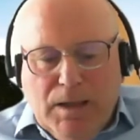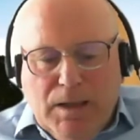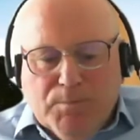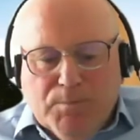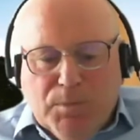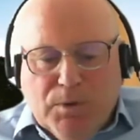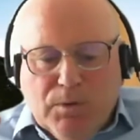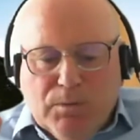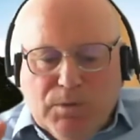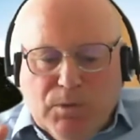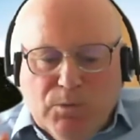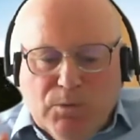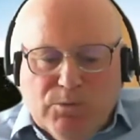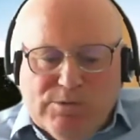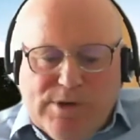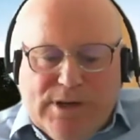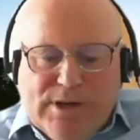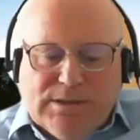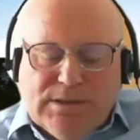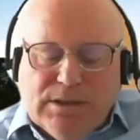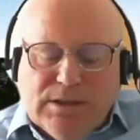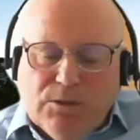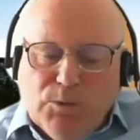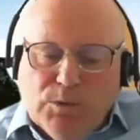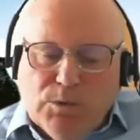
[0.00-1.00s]
but the
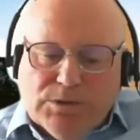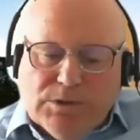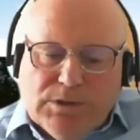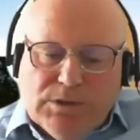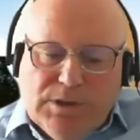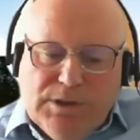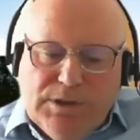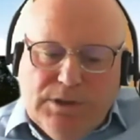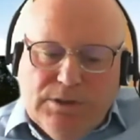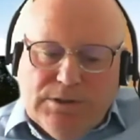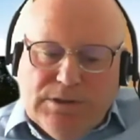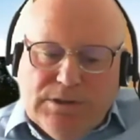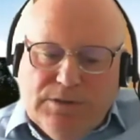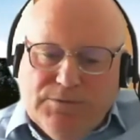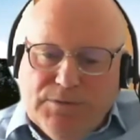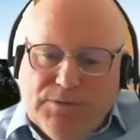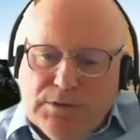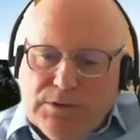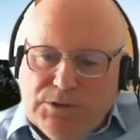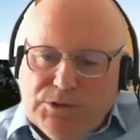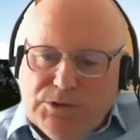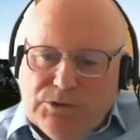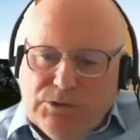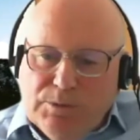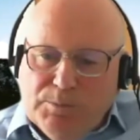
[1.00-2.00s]
reason i wanted to use
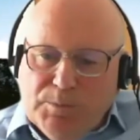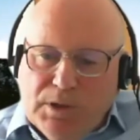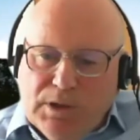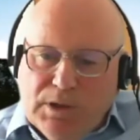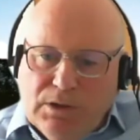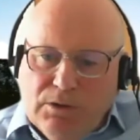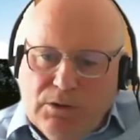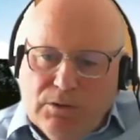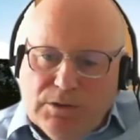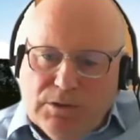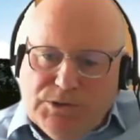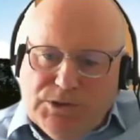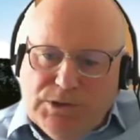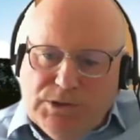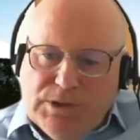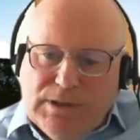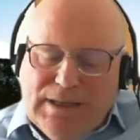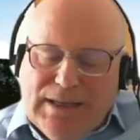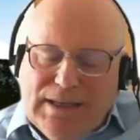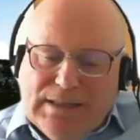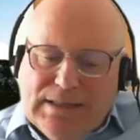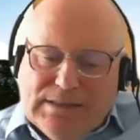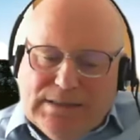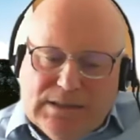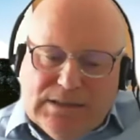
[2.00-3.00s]
evolutionary biology
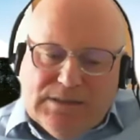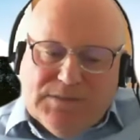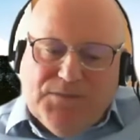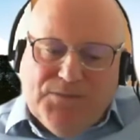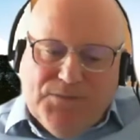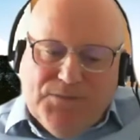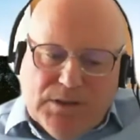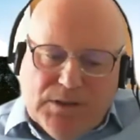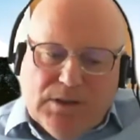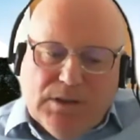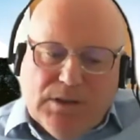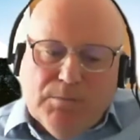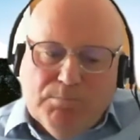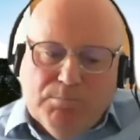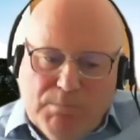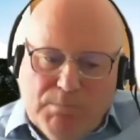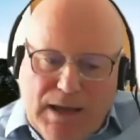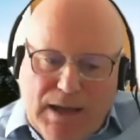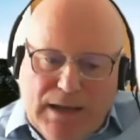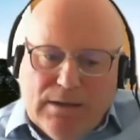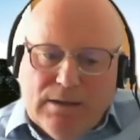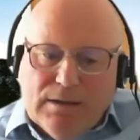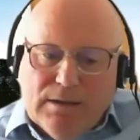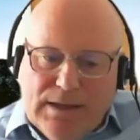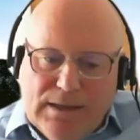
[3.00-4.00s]
is it's
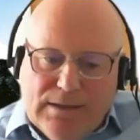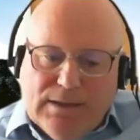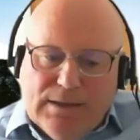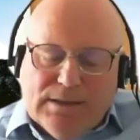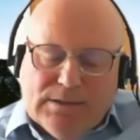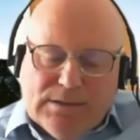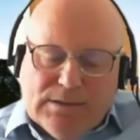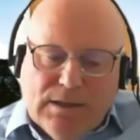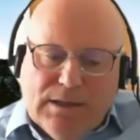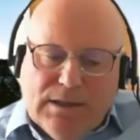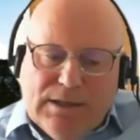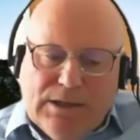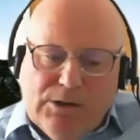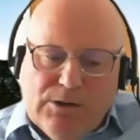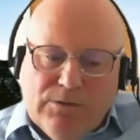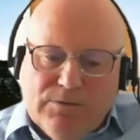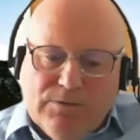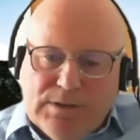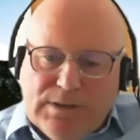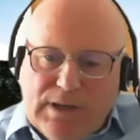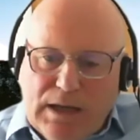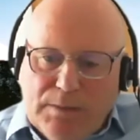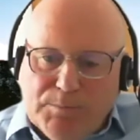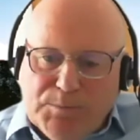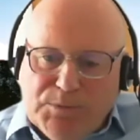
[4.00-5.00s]
fundamentally this idea of
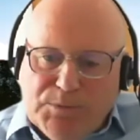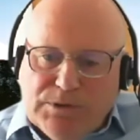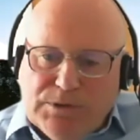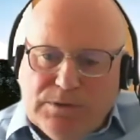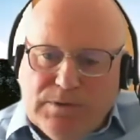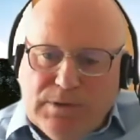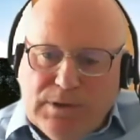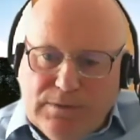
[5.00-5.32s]
adaptation.